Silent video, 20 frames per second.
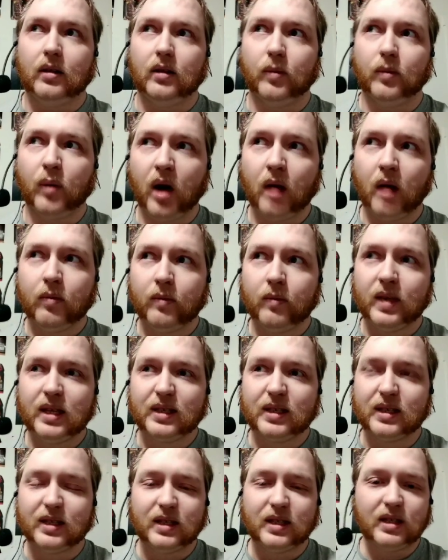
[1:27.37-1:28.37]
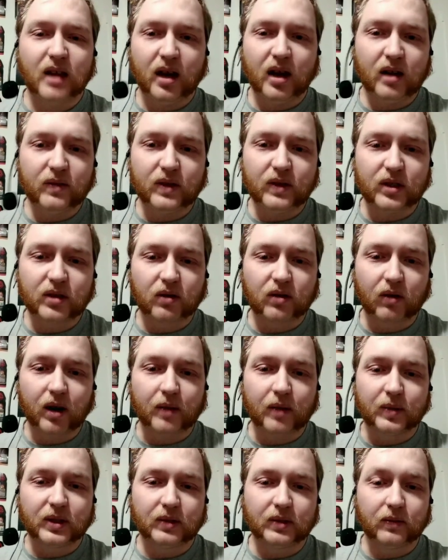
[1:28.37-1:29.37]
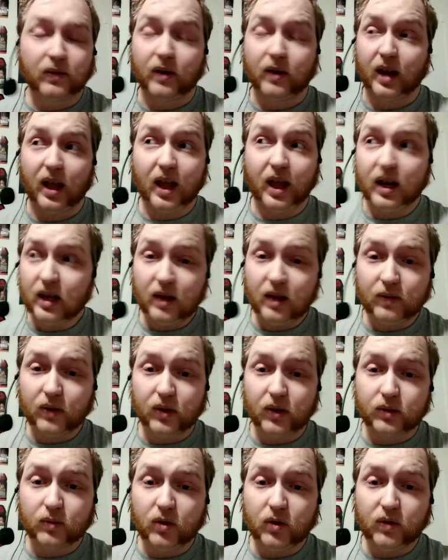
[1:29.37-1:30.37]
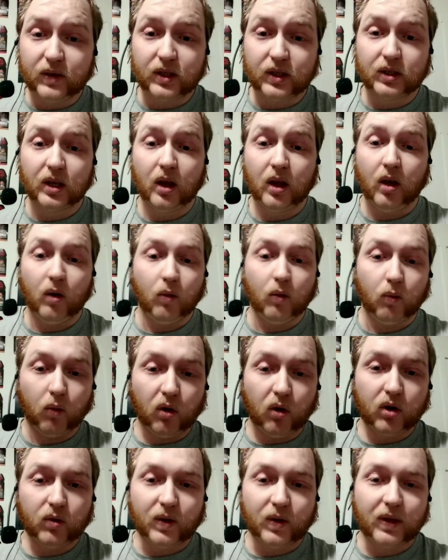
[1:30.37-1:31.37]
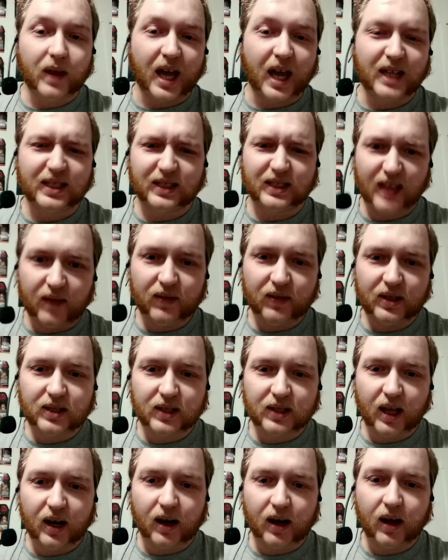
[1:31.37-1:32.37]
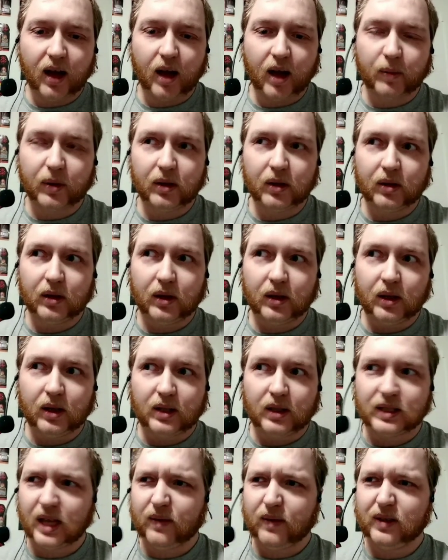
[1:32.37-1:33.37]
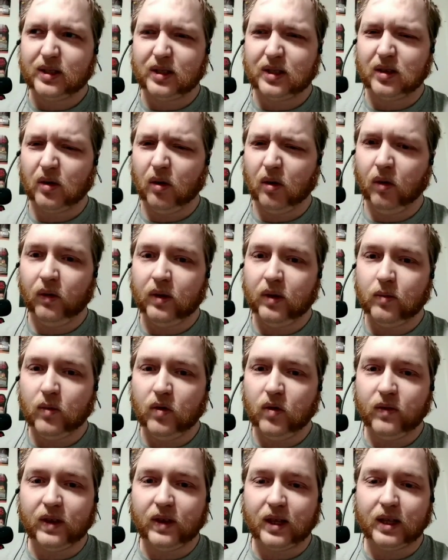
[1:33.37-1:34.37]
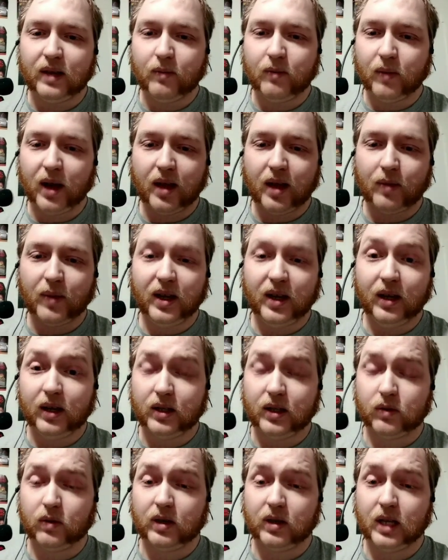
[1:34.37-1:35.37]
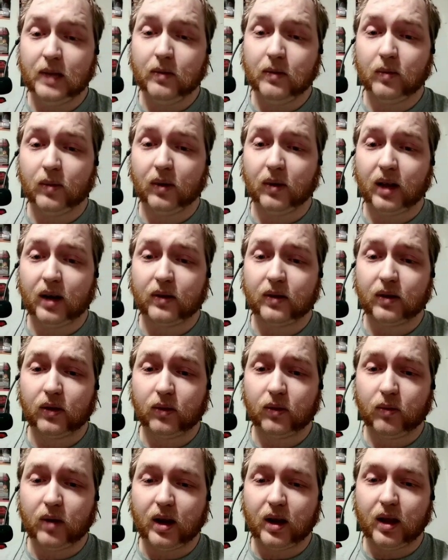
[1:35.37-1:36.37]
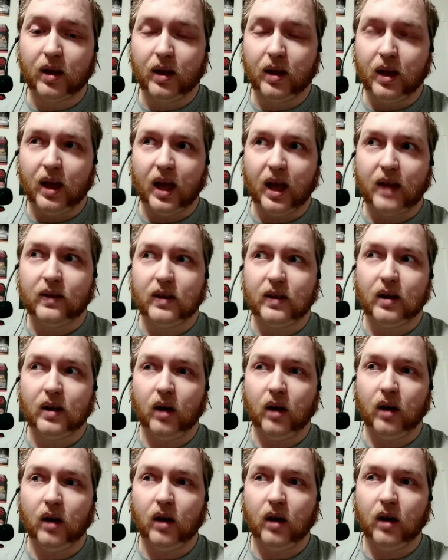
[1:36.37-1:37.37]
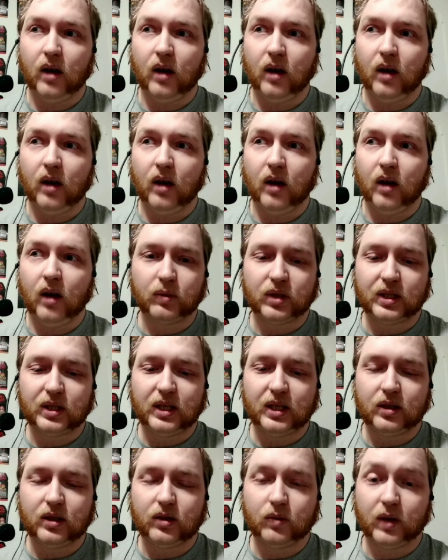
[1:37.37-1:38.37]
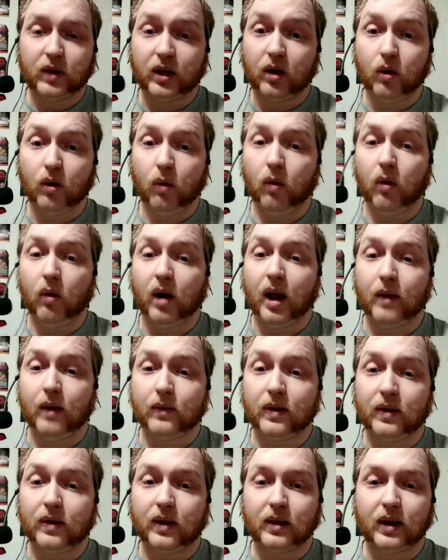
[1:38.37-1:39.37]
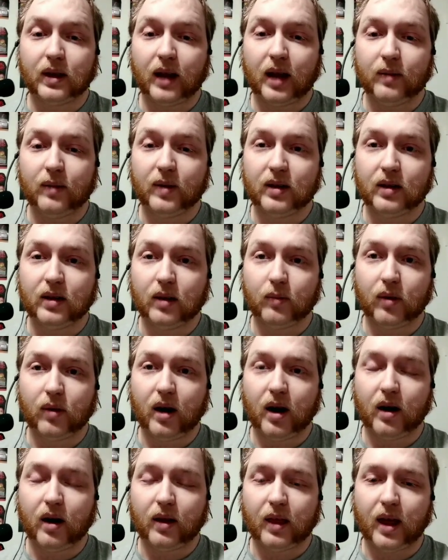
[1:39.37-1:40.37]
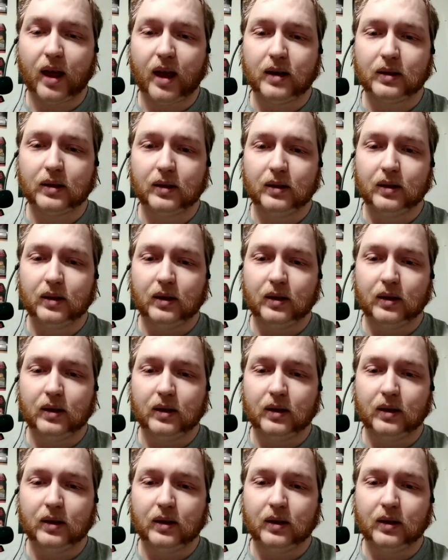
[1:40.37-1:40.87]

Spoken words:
The problem is none of the scripts for any of those movies worked with that. Seven set it up. Seven's the only movie that, in my opinion, is redeemable out of the three, and the other two just proceeded to ignore everything that had been done prior to that.